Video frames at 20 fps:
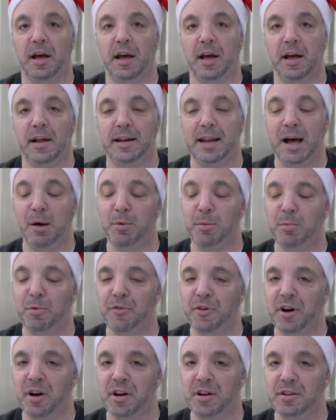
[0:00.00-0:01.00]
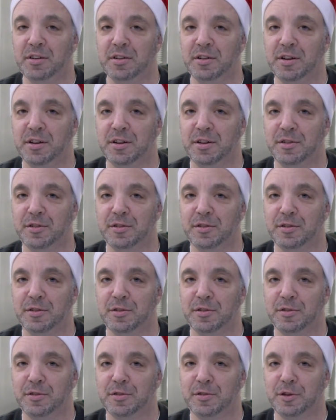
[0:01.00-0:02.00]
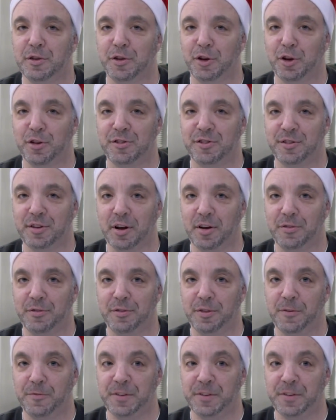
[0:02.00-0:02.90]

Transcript: And now we move on to the good stuff, the